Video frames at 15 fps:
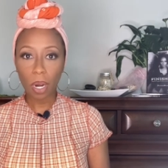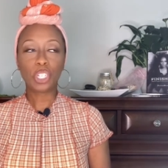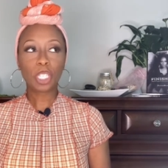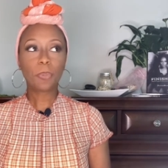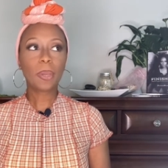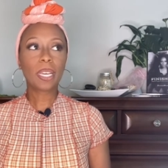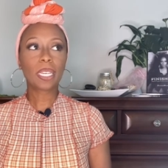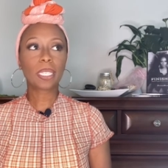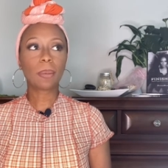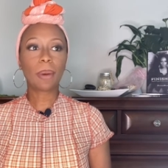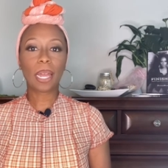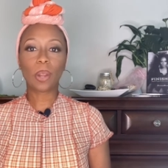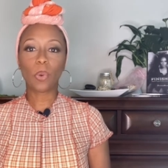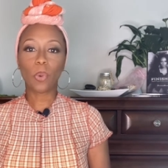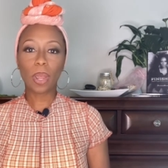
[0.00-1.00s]
Just because
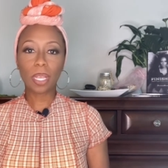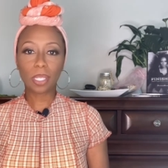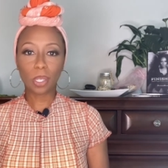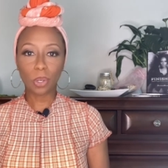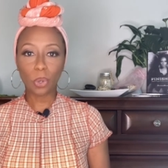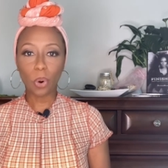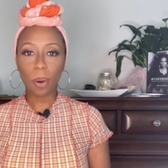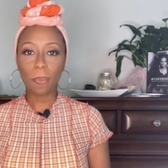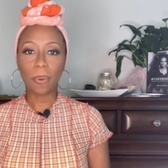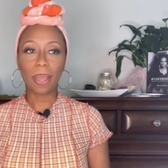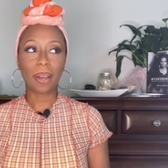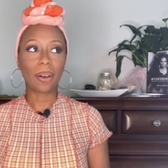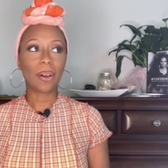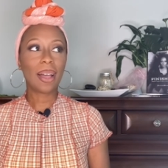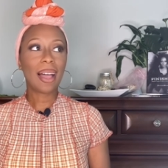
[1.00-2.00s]
somebody rings the
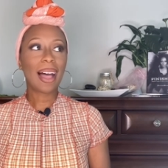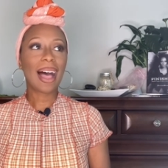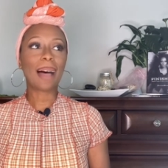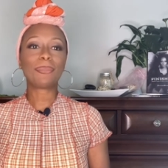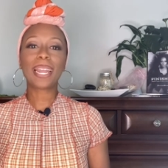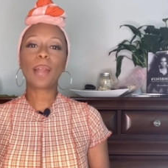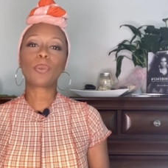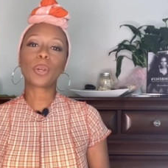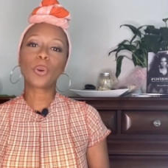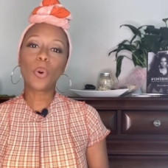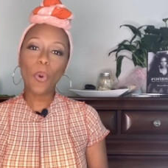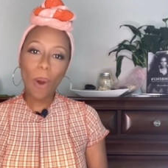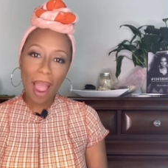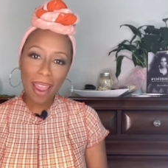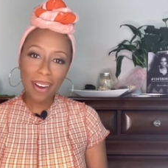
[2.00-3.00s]
doorbell, I'm not
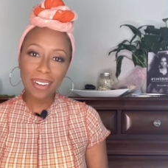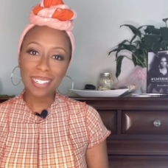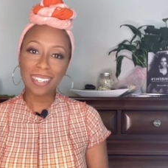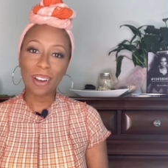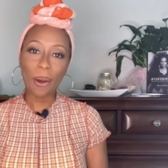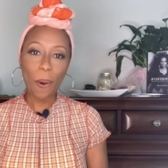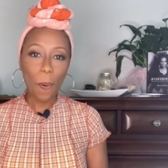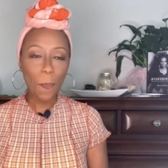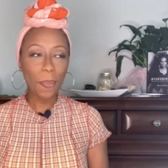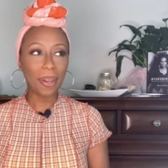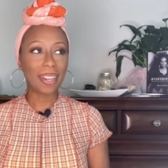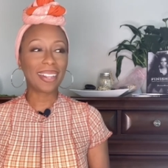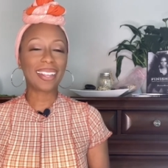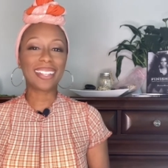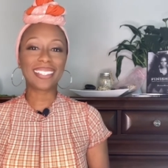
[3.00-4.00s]
required to open
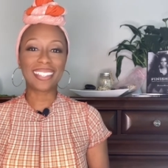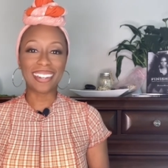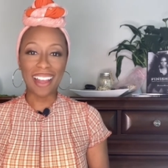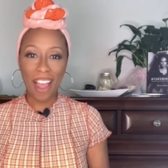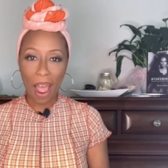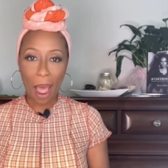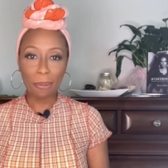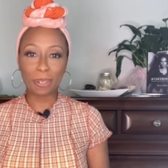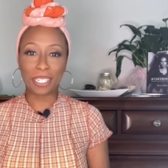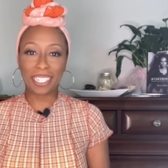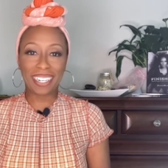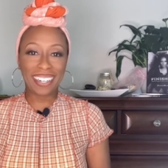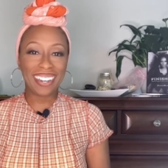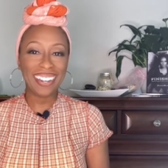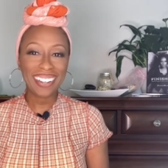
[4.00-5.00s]
it. It's an
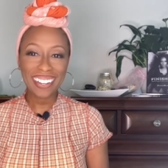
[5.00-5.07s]
option.